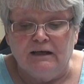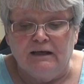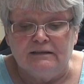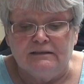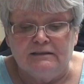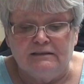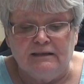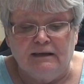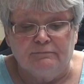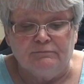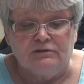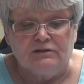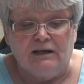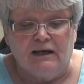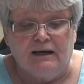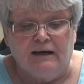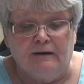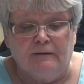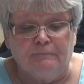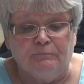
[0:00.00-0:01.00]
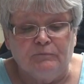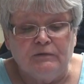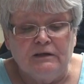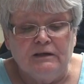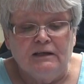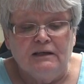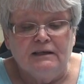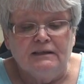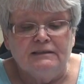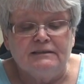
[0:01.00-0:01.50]
a stepchild,
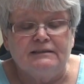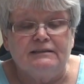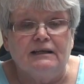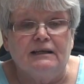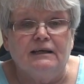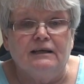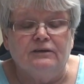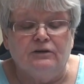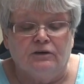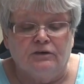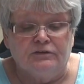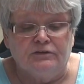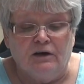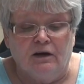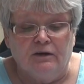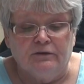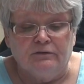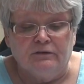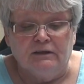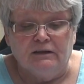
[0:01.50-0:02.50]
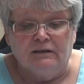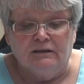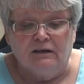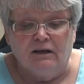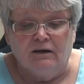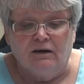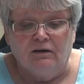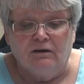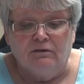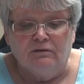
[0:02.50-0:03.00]
son or
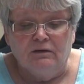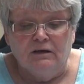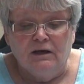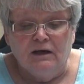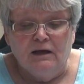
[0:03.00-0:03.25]
daughter-in-law,